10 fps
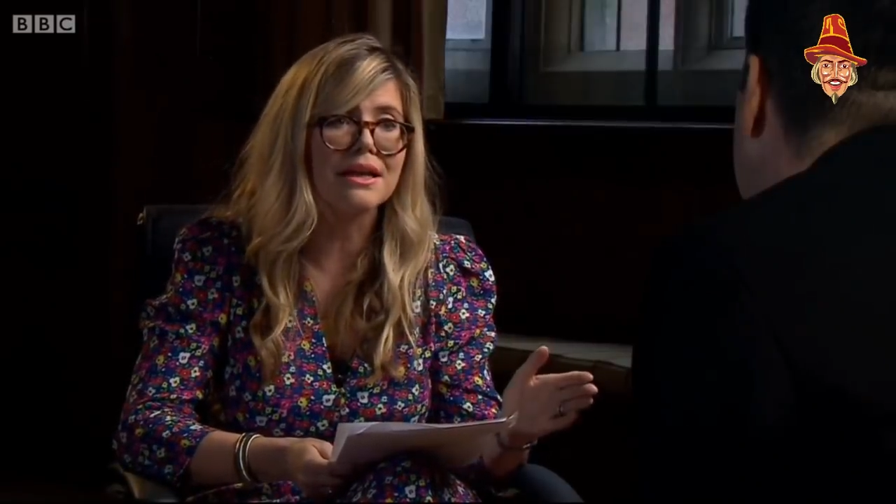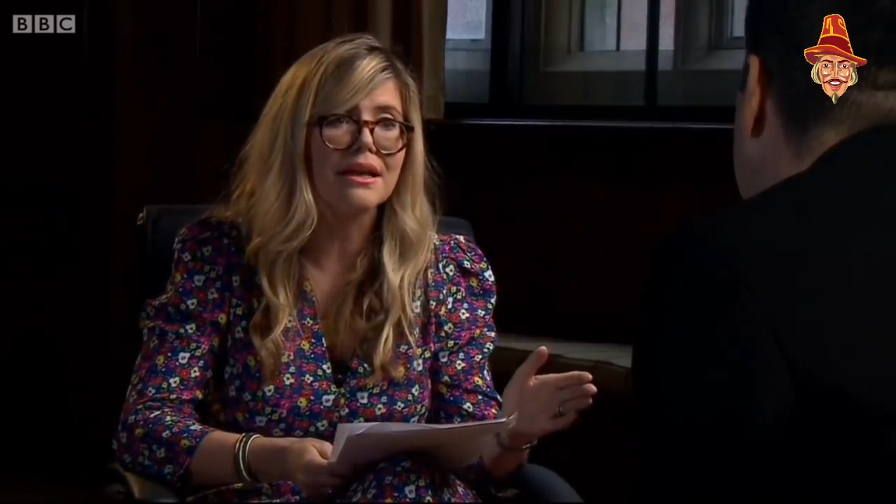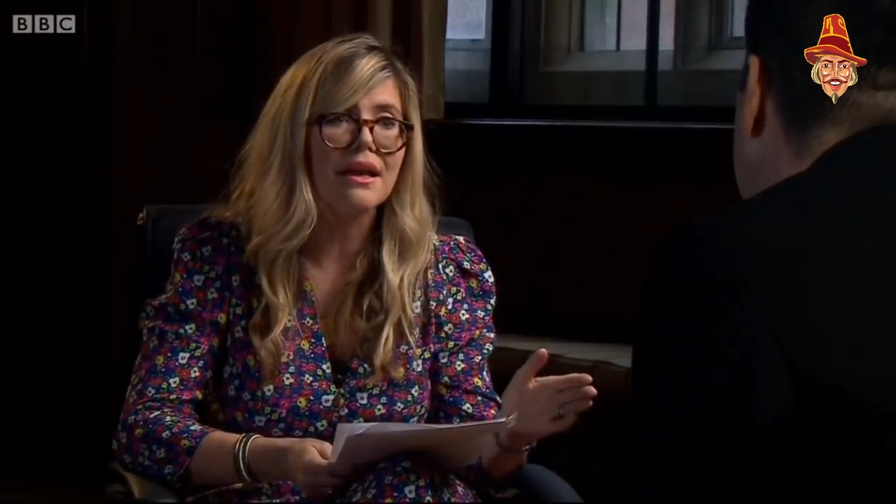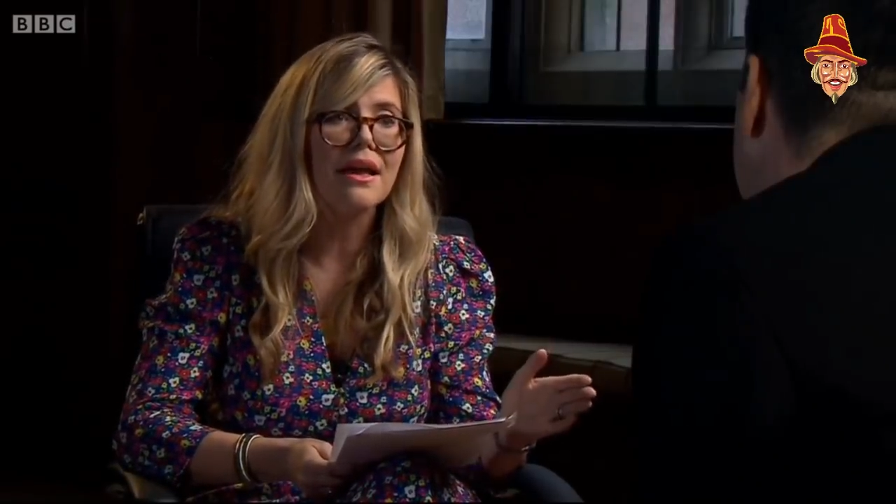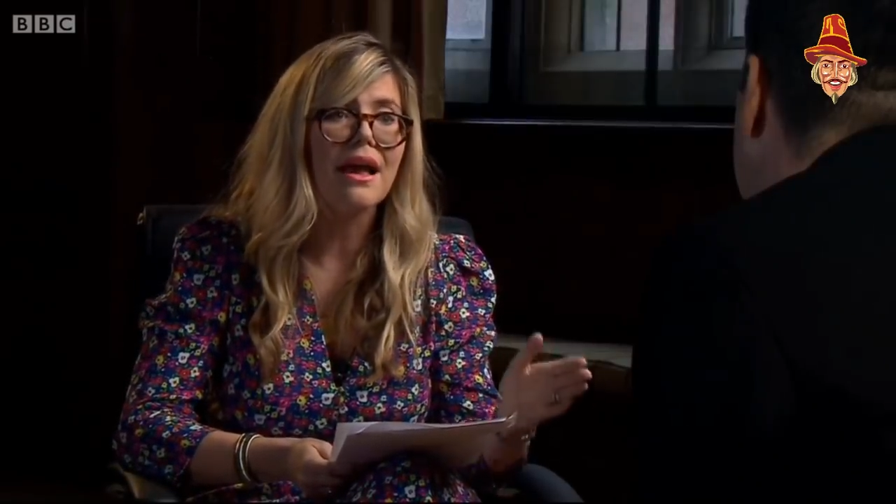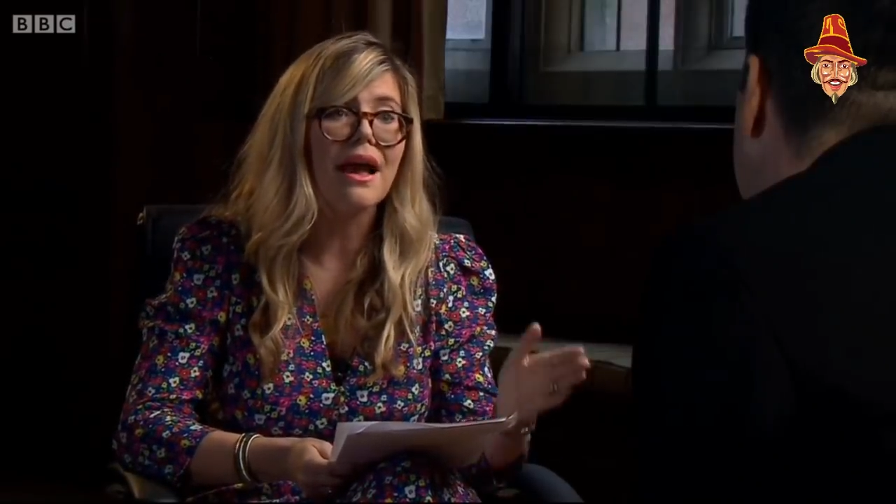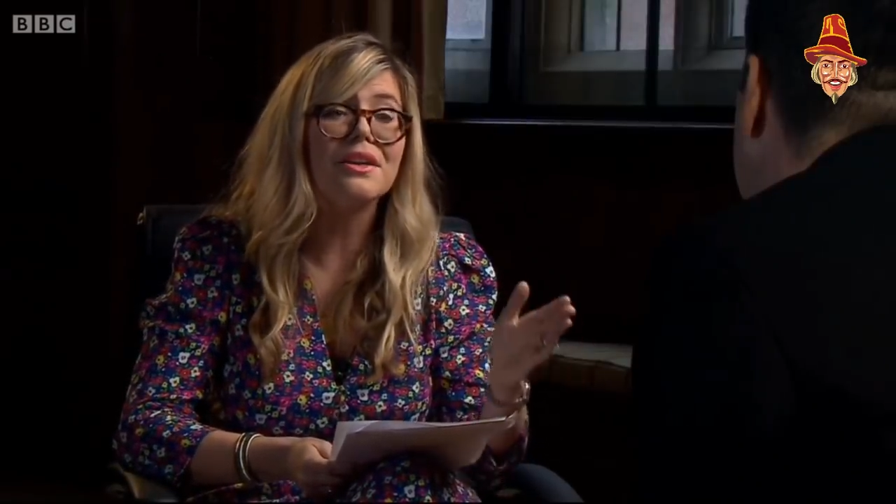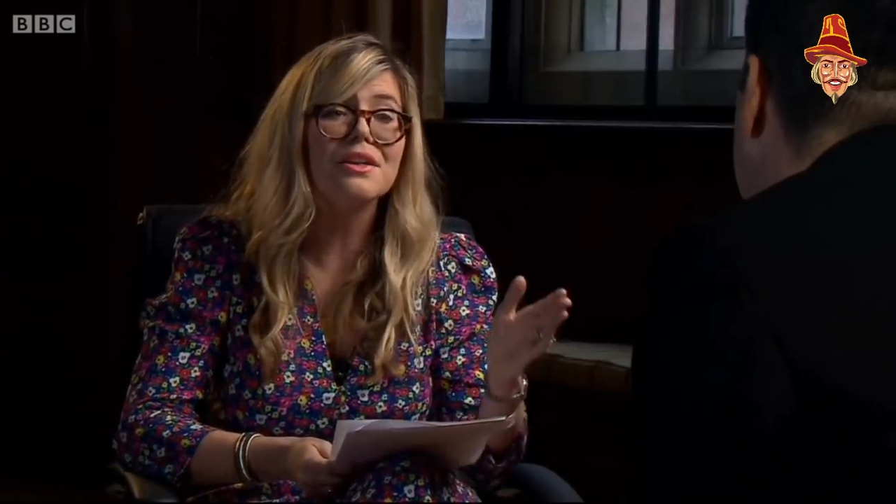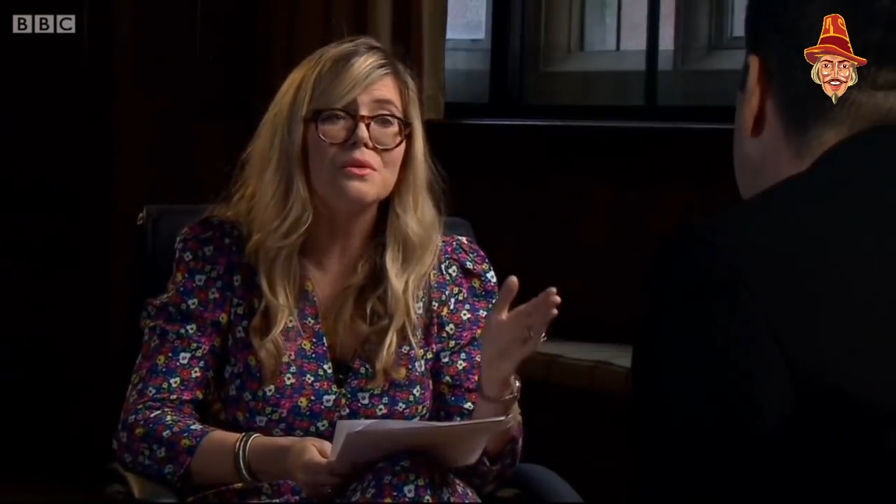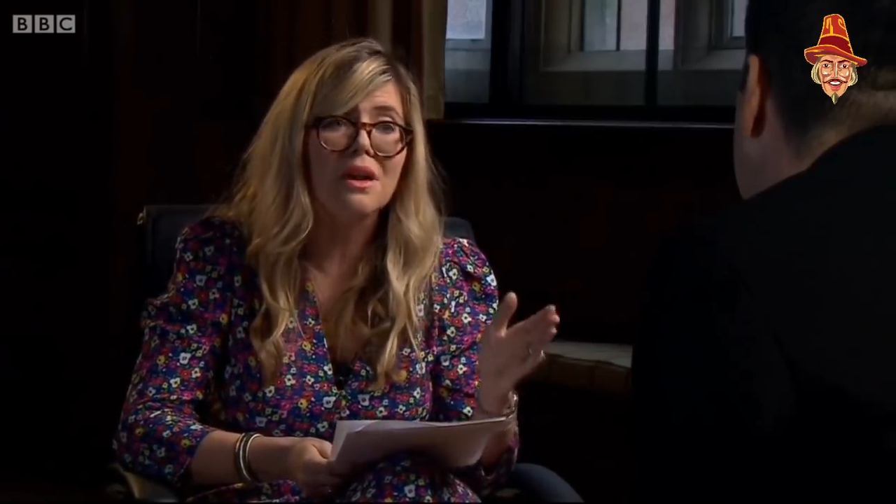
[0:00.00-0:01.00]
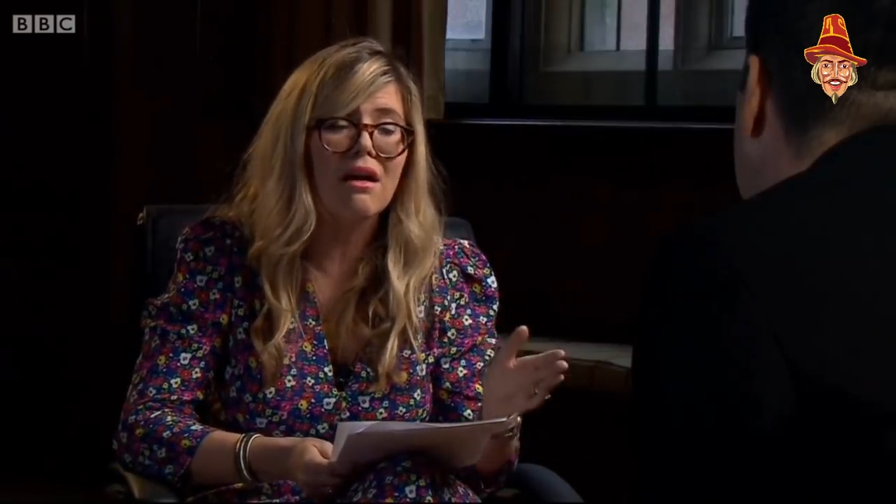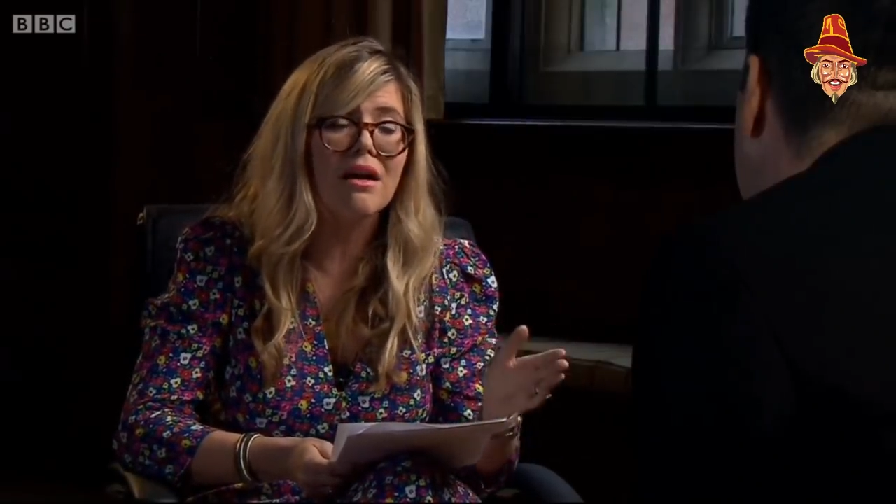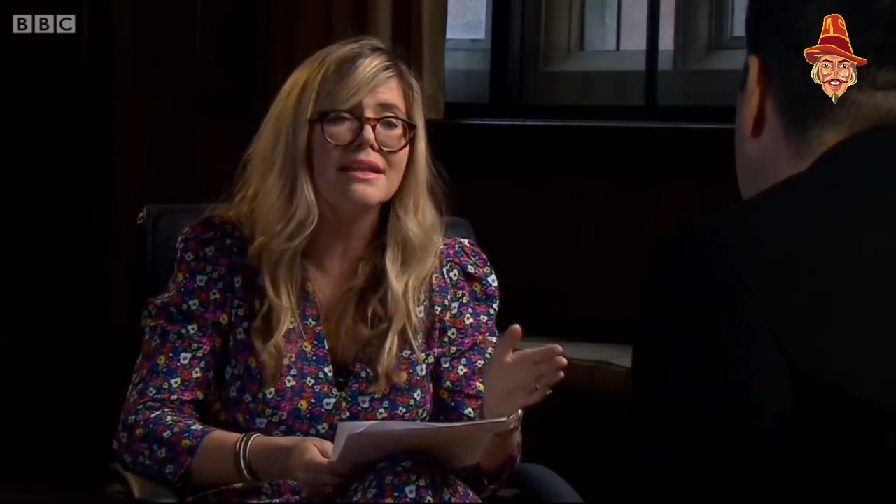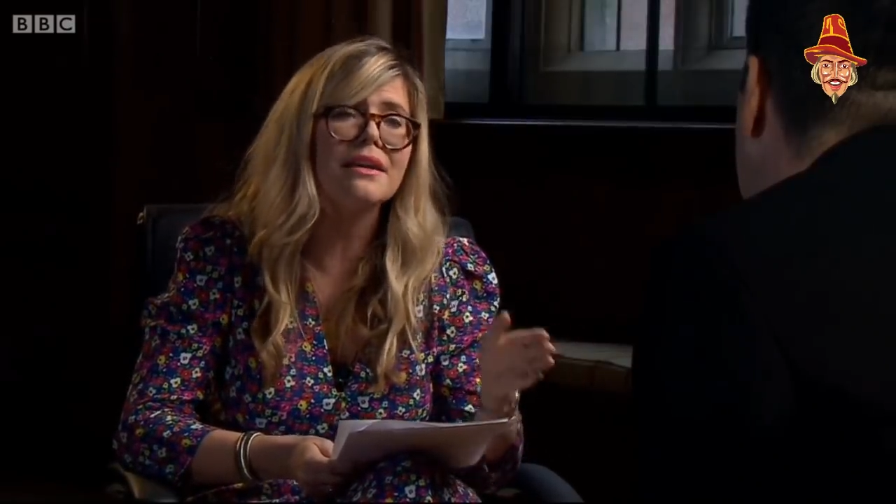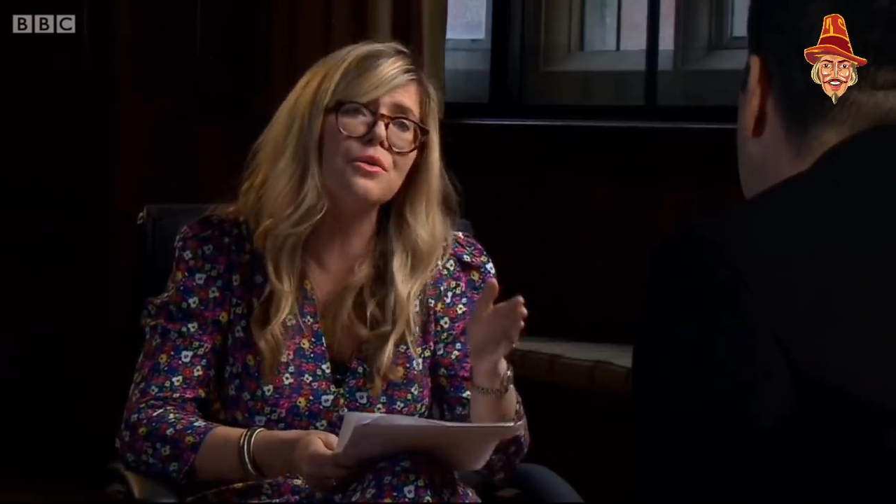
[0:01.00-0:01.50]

it, and you lied.